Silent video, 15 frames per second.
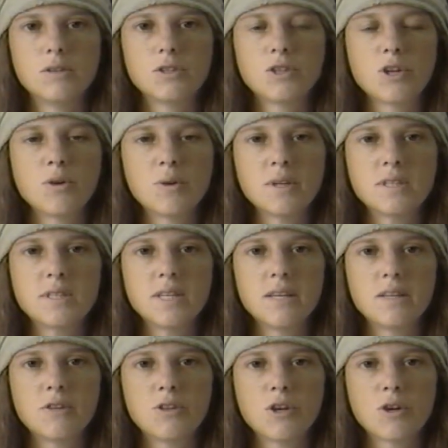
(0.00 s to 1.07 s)
So you can
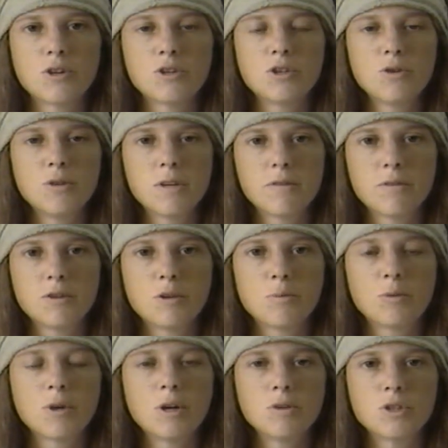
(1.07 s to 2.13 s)
see that there are two different
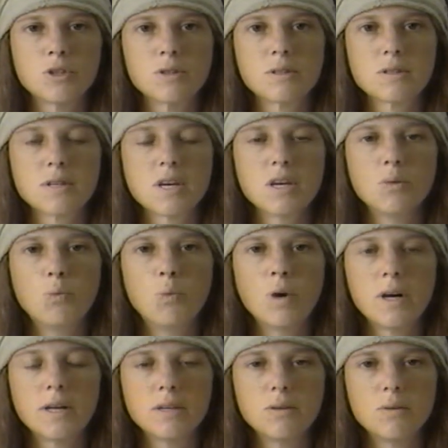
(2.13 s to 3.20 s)
approaches. In
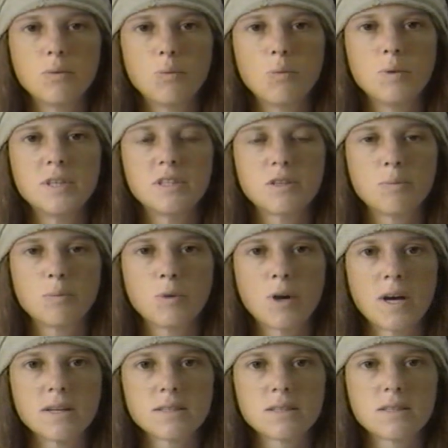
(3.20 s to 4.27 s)
one, we
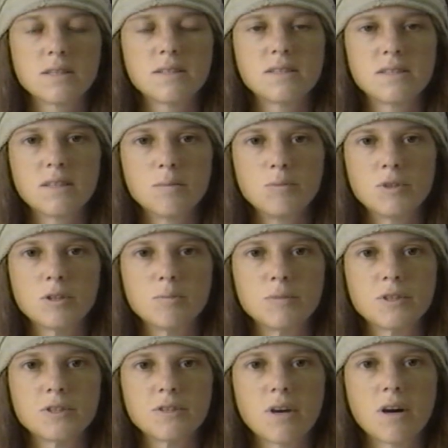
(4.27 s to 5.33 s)
suppress the
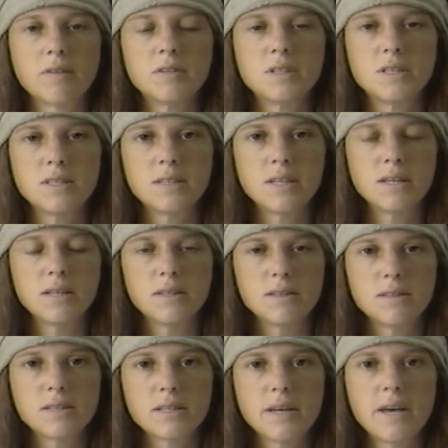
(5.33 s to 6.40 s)
symptoms of a
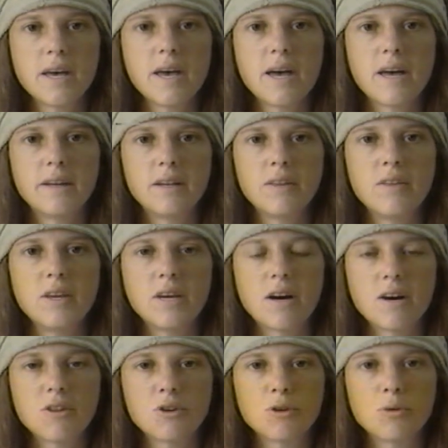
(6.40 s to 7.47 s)
disease, and in the
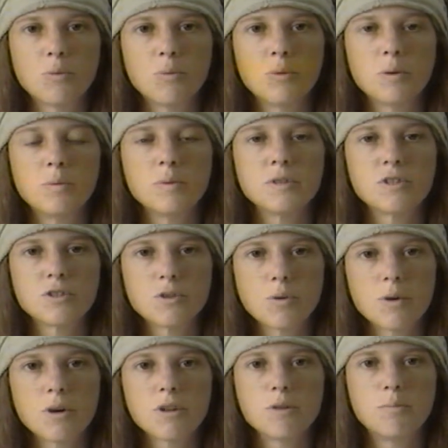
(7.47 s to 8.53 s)
other, we
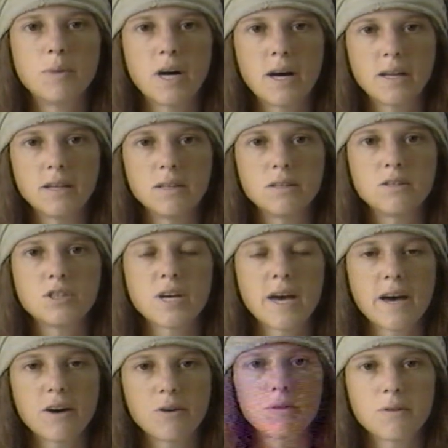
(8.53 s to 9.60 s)
restore the body to
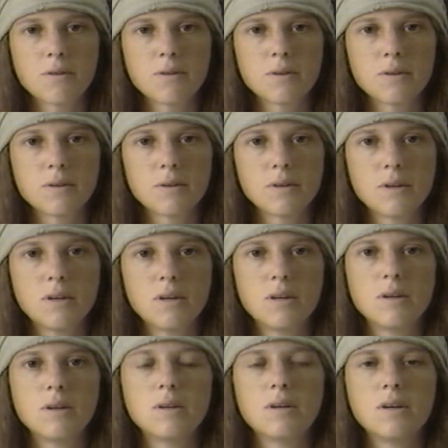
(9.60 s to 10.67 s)

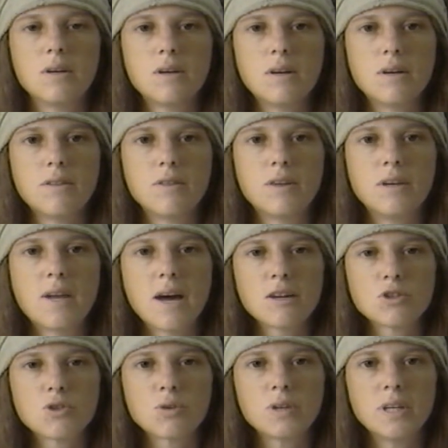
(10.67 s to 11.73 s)
health. The
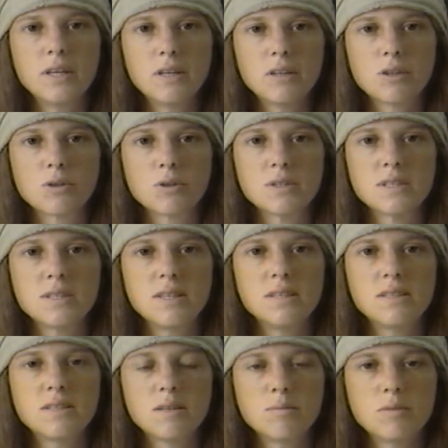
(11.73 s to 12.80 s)
natural healer
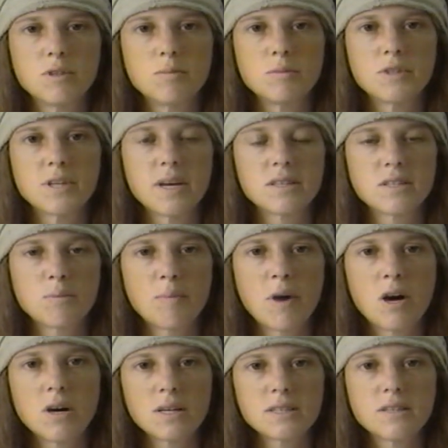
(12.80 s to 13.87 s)
sees symptoms as a
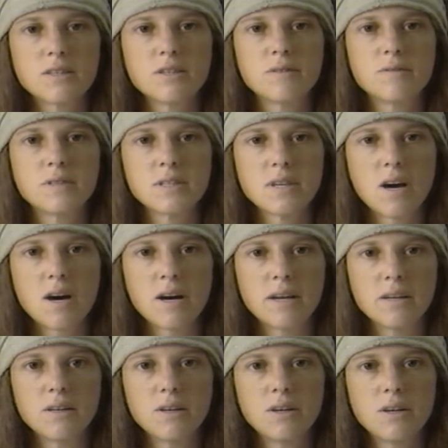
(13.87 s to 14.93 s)
positive
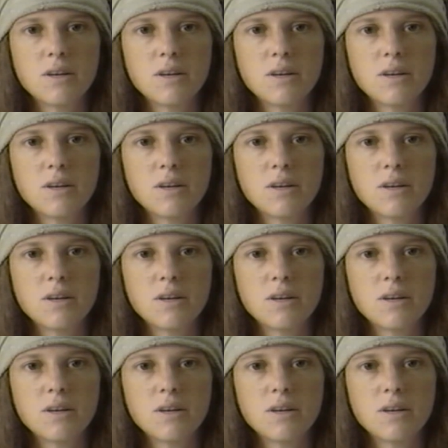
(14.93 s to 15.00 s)
sign.